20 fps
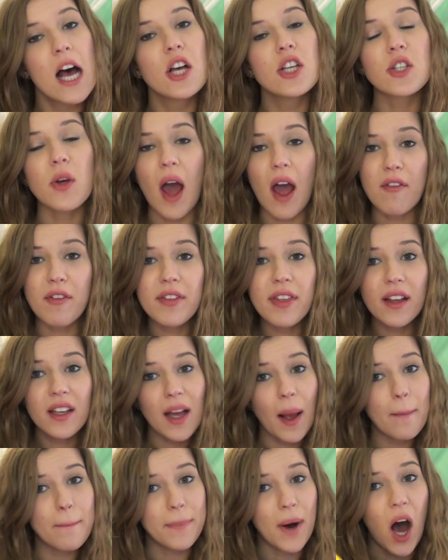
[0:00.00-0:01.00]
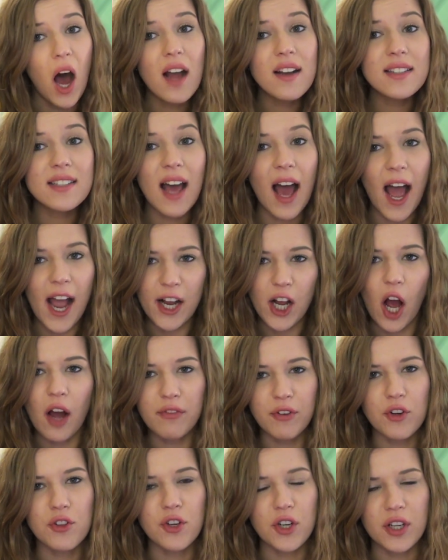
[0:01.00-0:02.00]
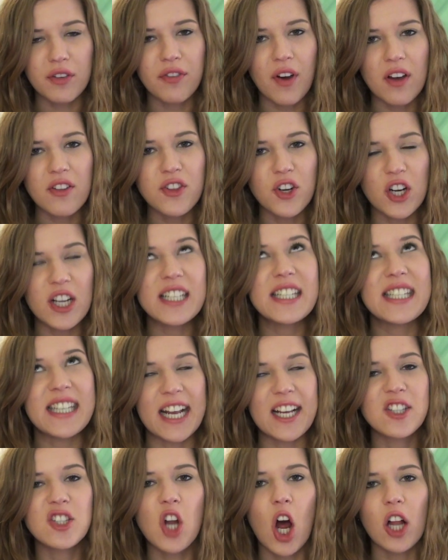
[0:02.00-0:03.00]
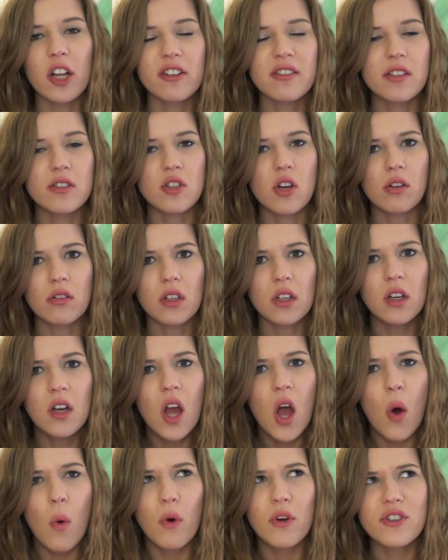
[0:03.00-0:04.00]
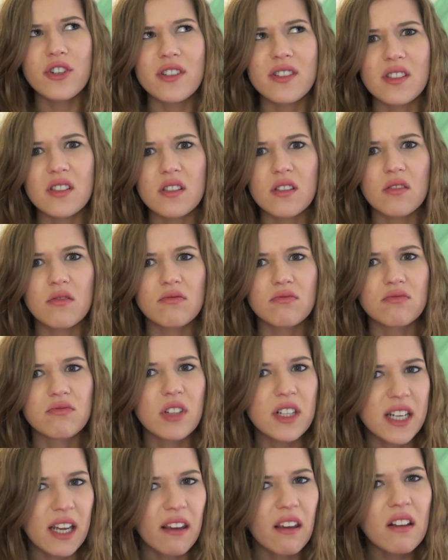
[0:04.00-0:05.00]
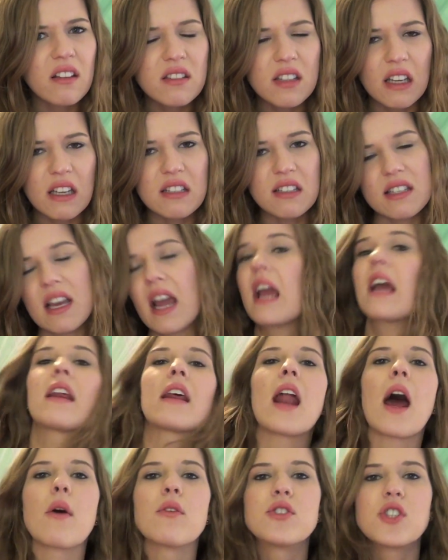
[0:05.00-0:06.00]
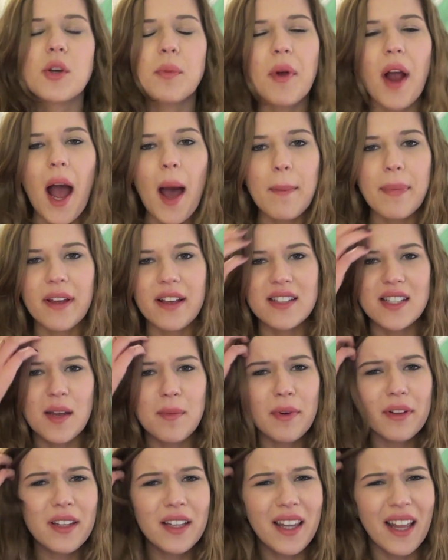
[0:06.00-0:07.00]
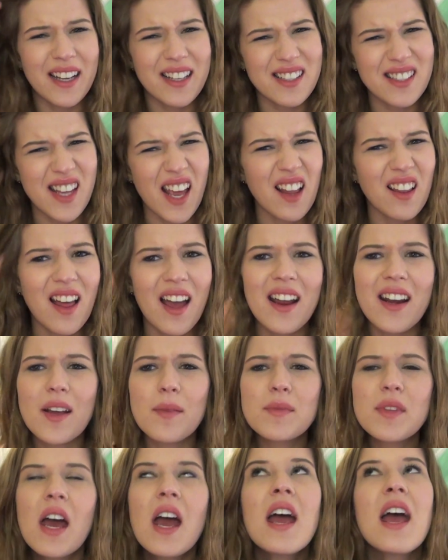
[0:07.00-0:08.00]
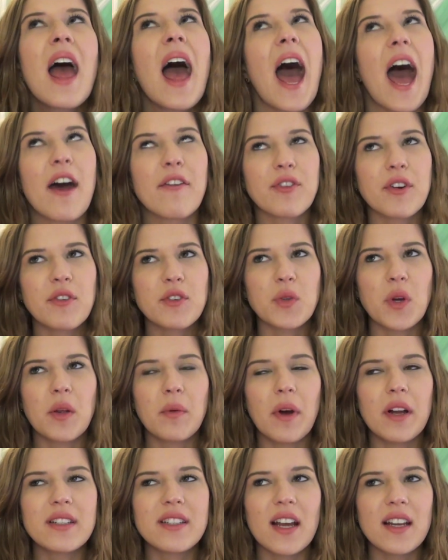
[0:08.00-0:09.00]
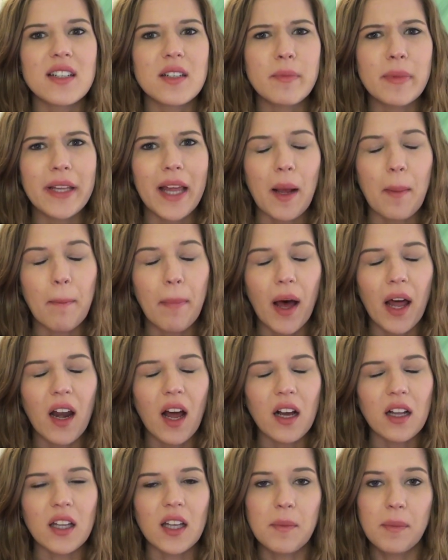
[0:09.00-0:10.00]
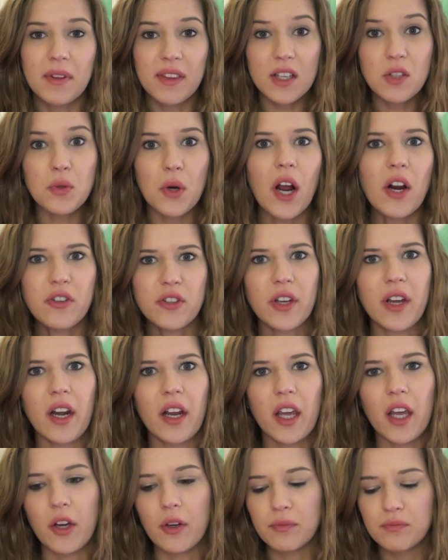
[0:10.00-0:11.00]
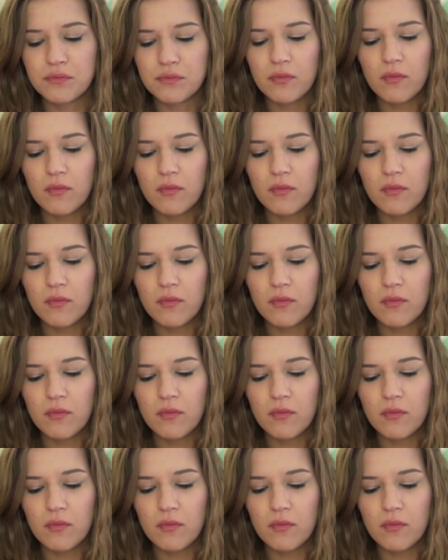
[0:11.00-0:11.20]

So everything I bought, I got for thirty-six dollars in total, which is ridiculously insane, and I was super happy because typically like sale items at Forever twenty-one tend to be like butt ugly, but these are actually kind of cute.